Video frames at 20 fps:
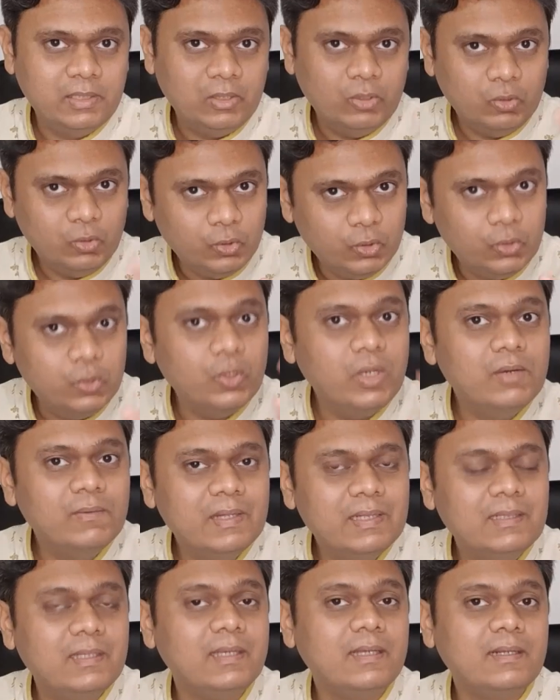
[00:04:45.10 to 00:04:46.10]
Do you
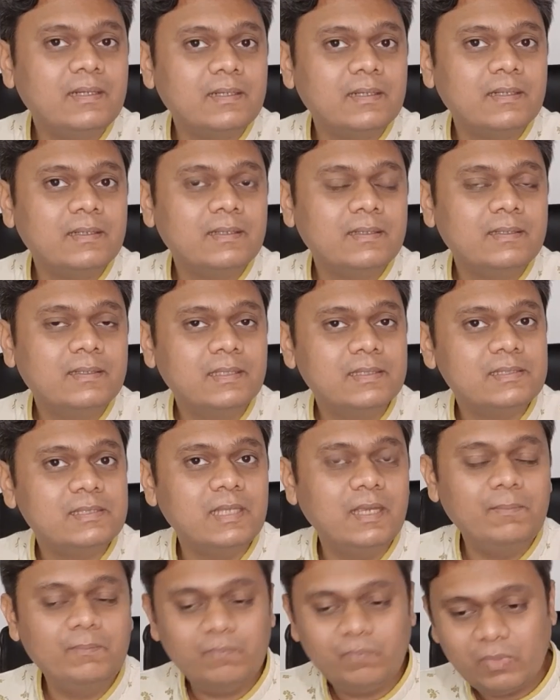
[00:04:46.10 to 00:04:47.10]
even think the
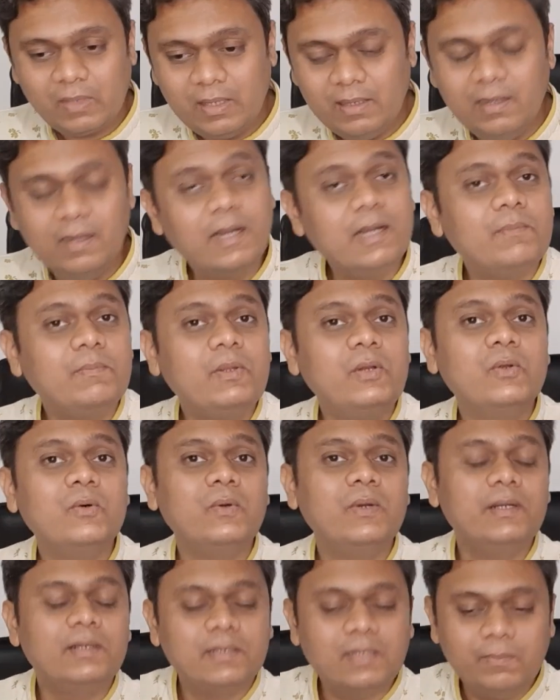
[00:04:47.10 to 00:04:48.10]
same? Let me
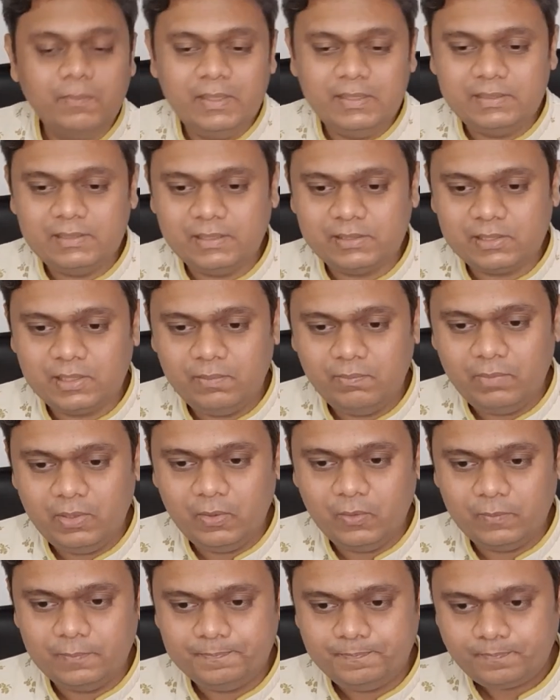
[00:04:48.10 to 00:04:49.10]
know in comment section
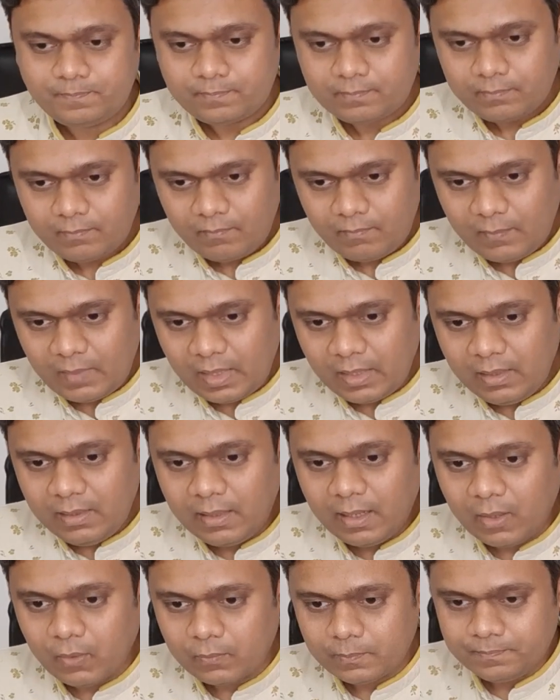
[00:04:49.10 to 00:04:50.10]
below.
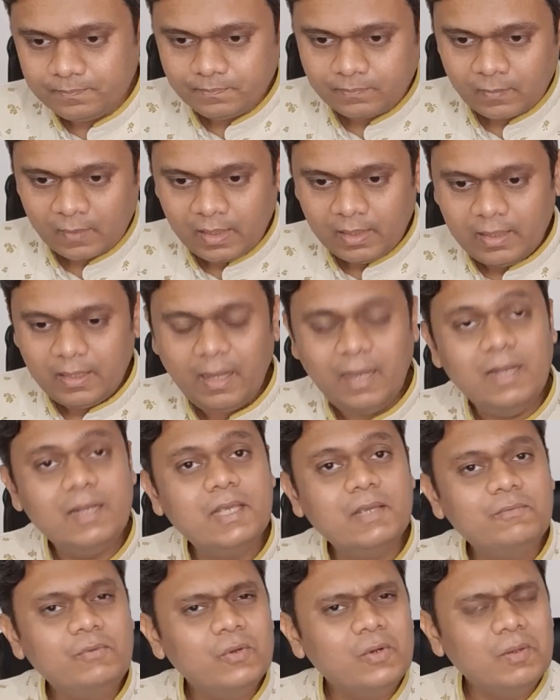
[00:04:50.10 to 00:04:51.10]
Now, I'll
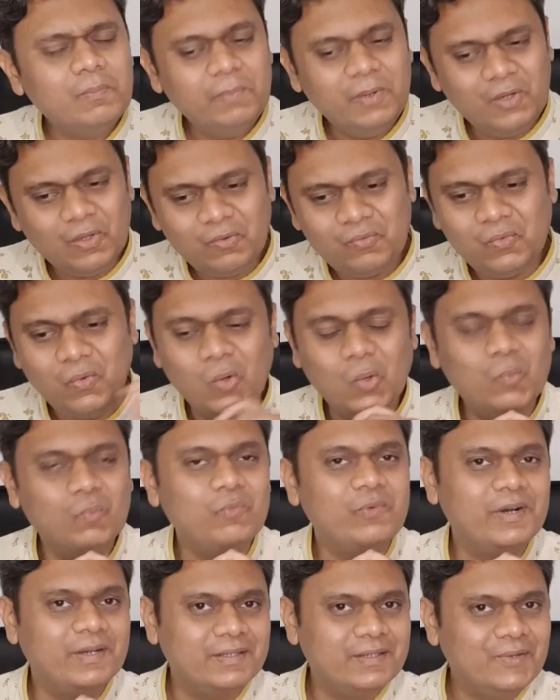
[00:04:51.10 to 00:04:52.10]
give you a bit of
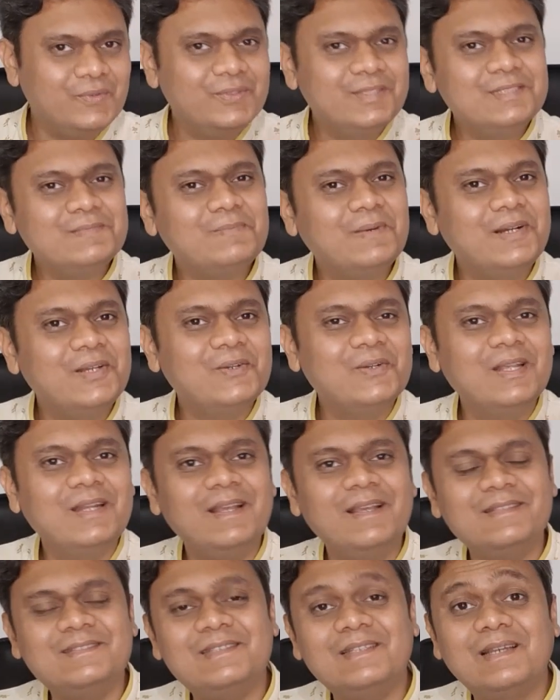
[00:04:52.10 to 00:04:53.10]
homework. Now, this particular
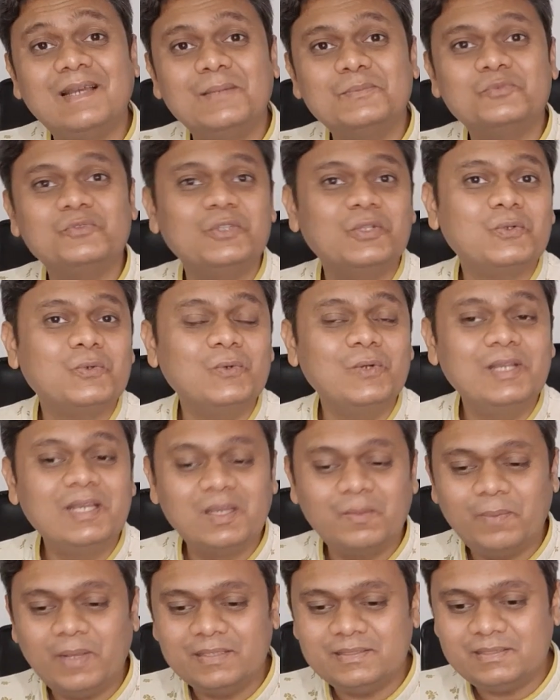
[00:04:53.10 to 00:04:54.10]
AC comes with a cooling
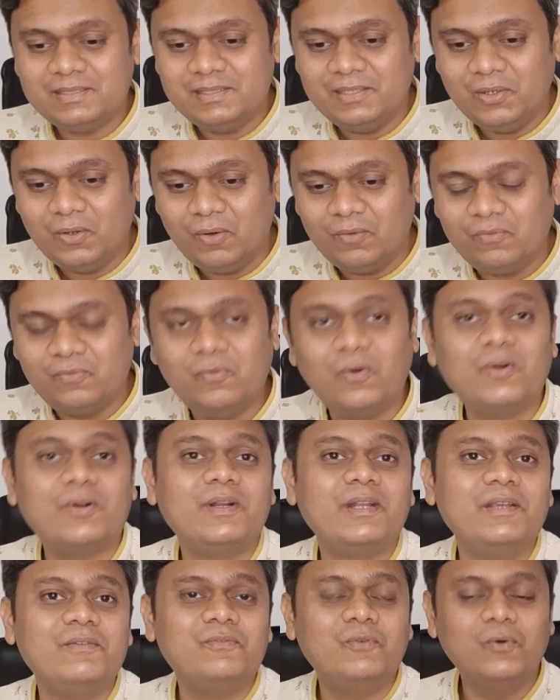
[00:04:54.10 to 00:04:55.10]
capacity of
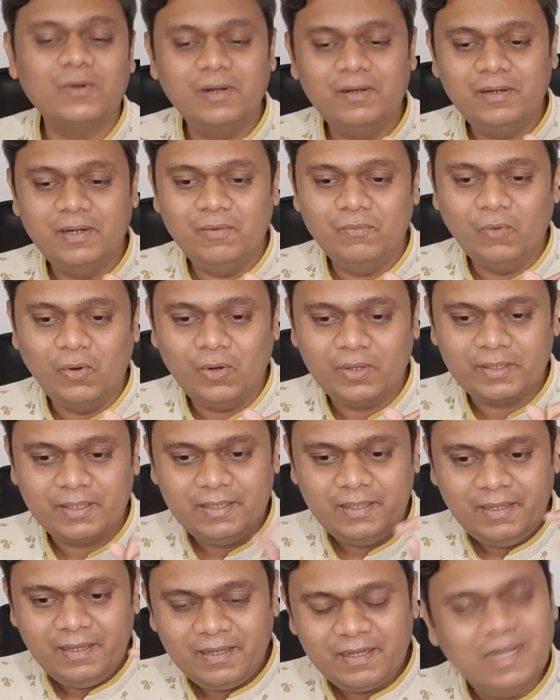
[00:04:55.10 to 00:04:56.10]
4400 watt.
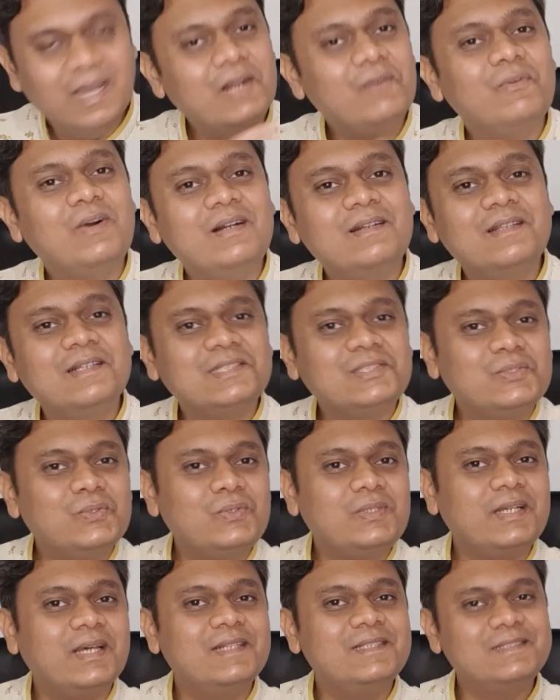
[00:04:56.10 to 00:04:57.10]
Convert this
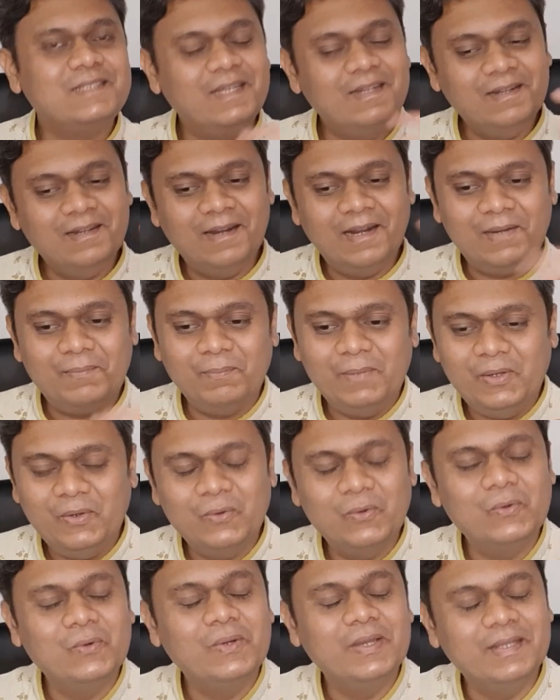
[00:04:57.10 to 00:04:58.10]
to tons and let me
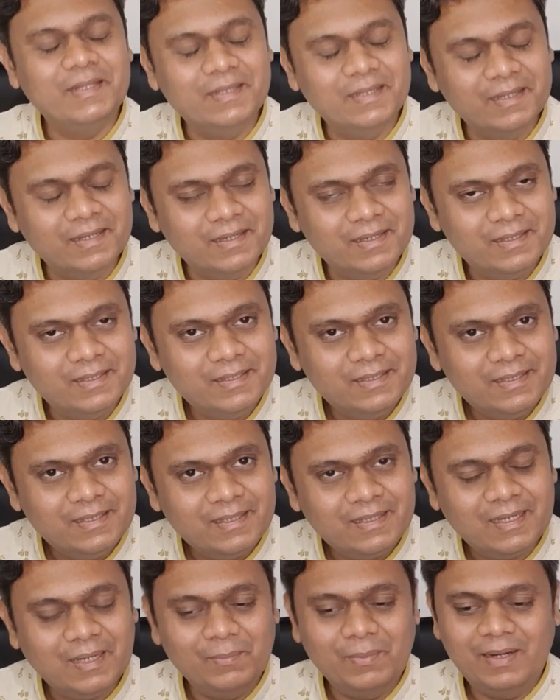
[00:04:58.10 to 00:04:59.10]
know in the
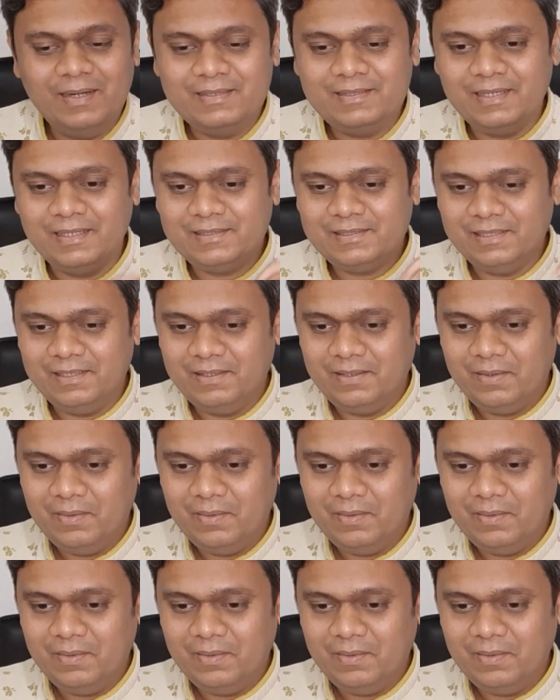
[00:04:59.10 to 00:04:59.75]
comment section